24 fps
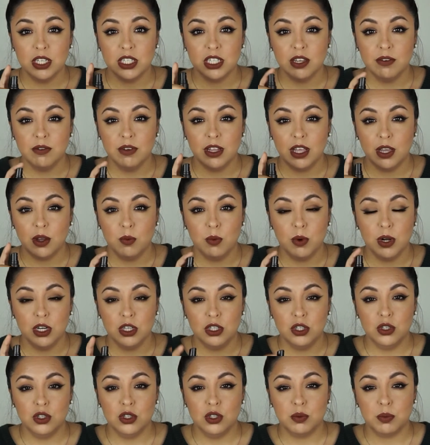give it like 1 or
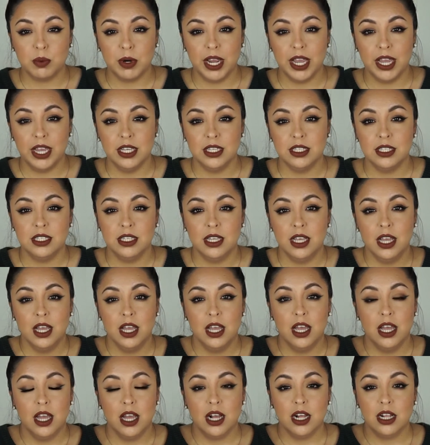2 sprays,
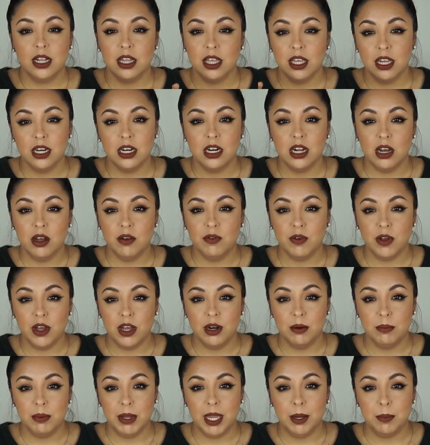clean it off on
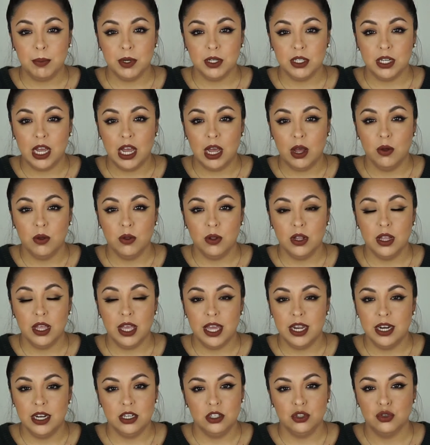a paper towel,
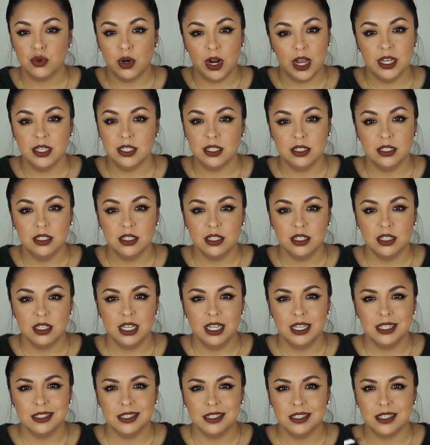and it dries instantly
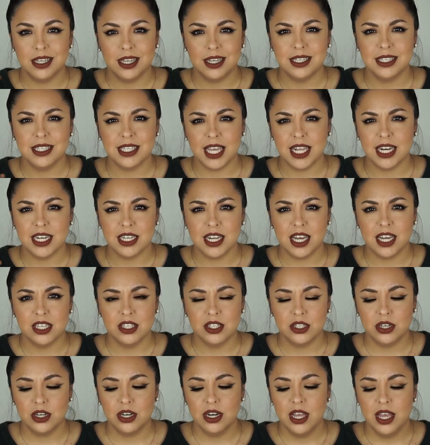because it's like
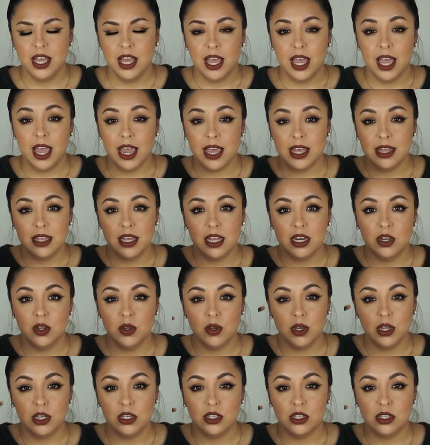sanitizer. And then
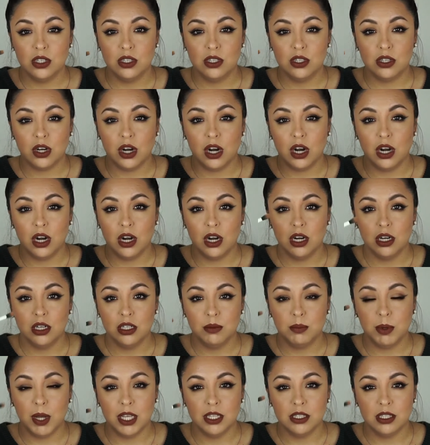you can just start
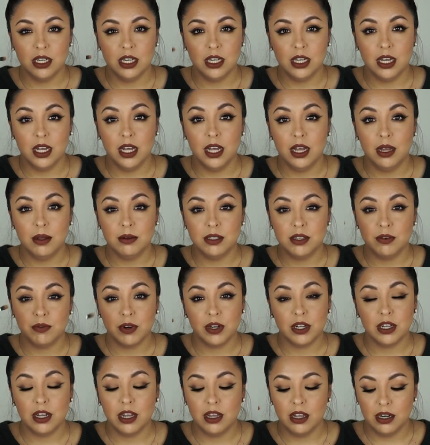depositing a
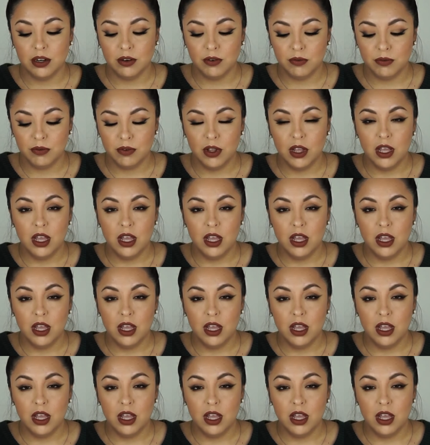different kind of,